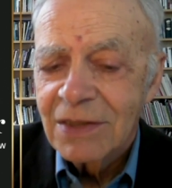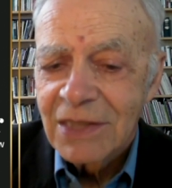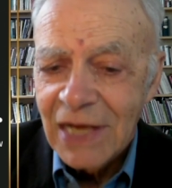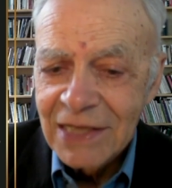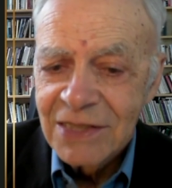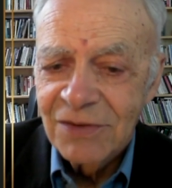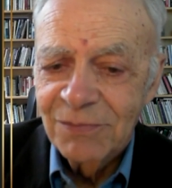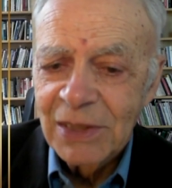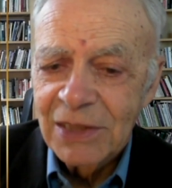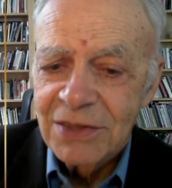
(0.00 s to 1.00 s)
tens of
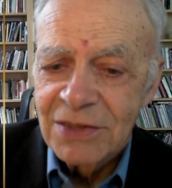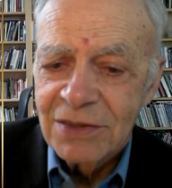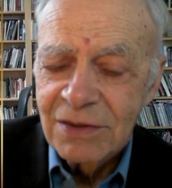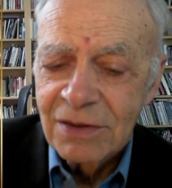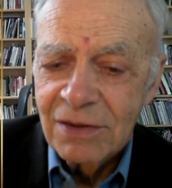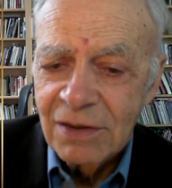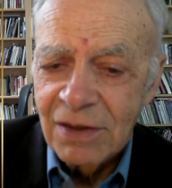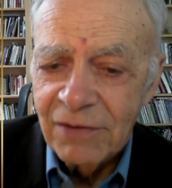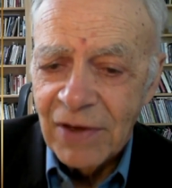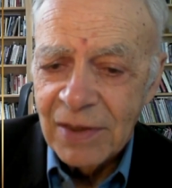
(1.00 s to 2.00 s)
billions
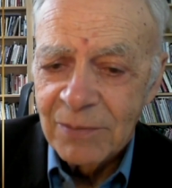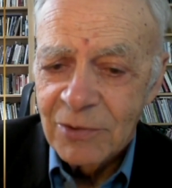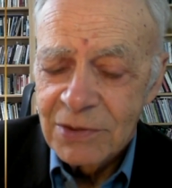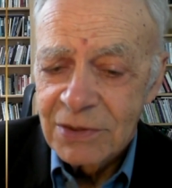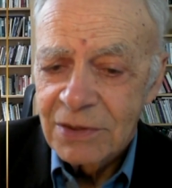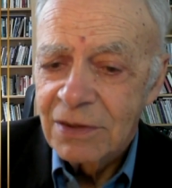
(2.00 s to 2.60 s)
of animals.